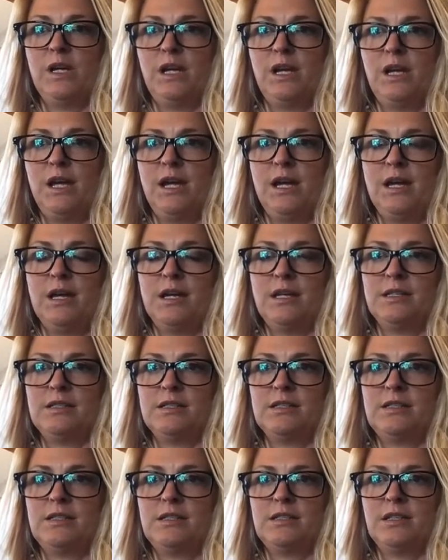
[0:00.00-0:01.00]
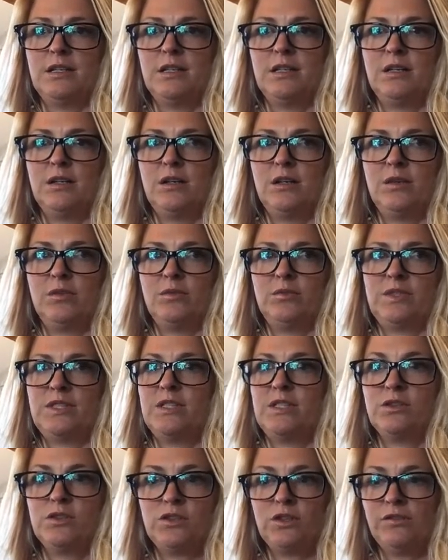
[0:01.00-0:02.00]
And
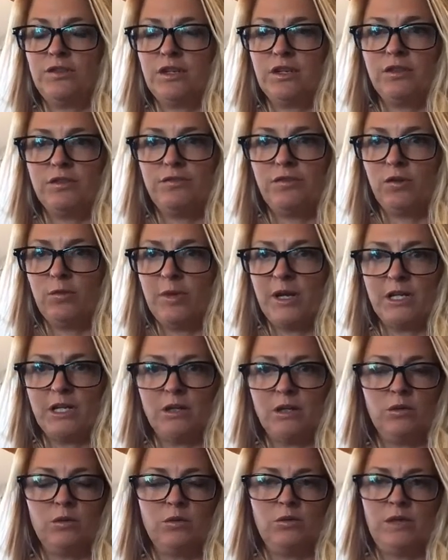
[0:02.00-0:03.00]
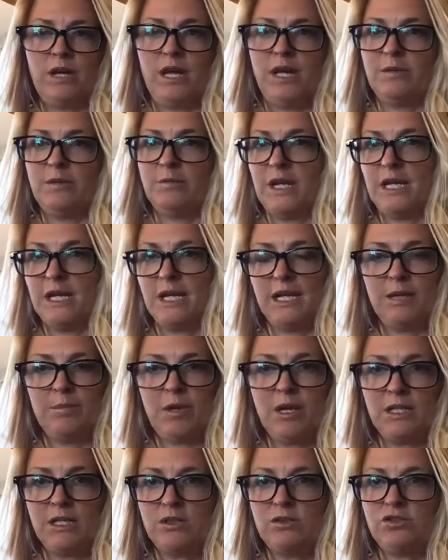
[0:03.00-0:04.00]
still serving our full menu, hadn't made any
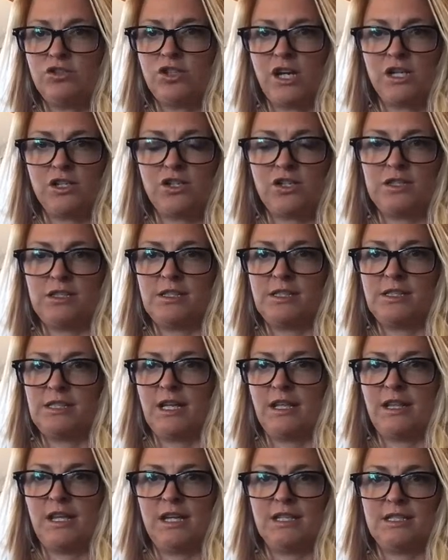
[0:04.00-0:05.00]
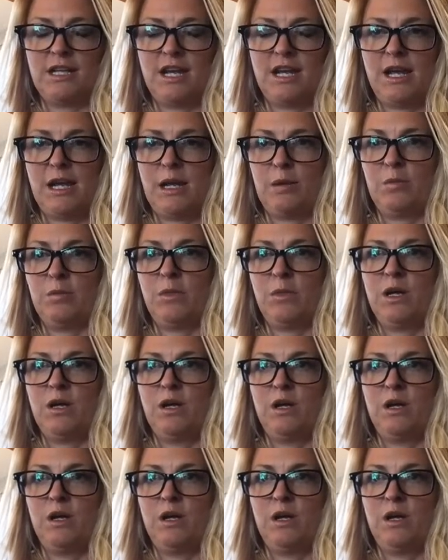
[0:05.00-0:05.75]
menu changes at that time.